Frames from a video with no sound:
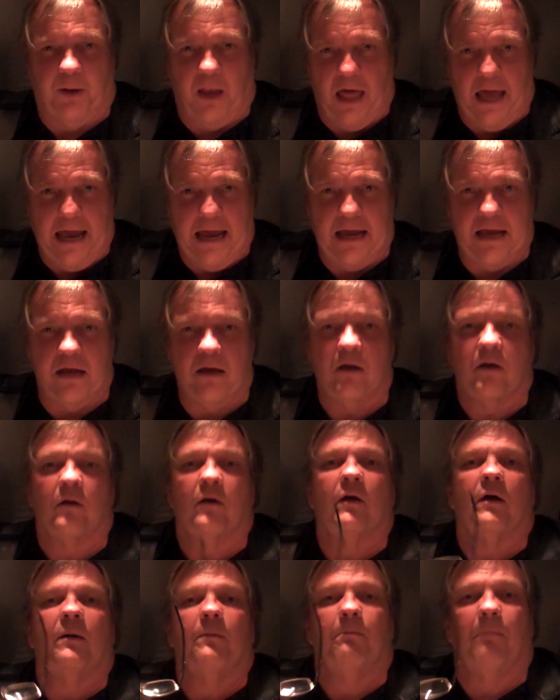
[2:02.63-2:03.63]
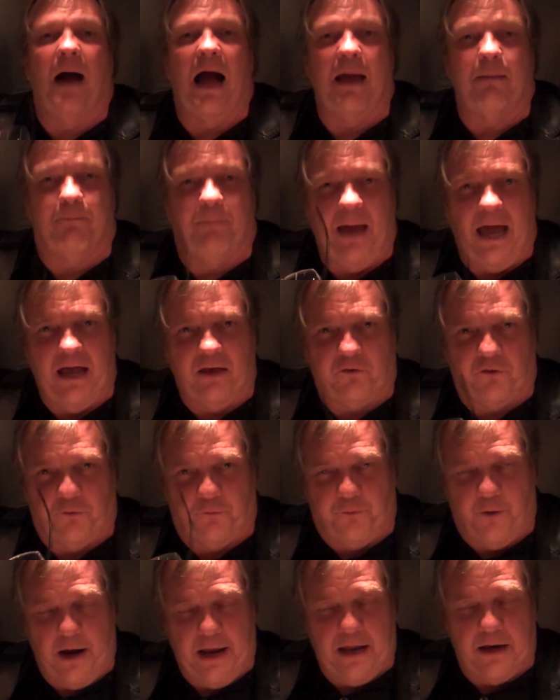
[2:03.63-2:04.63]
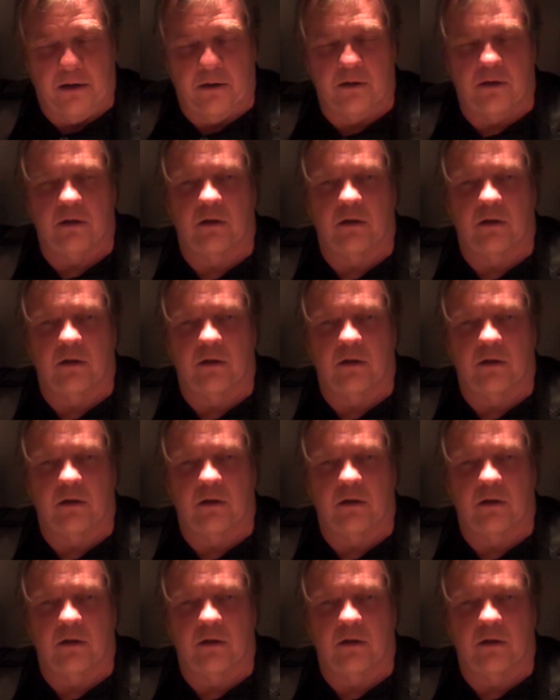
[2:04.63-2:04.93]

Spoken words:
play my best friend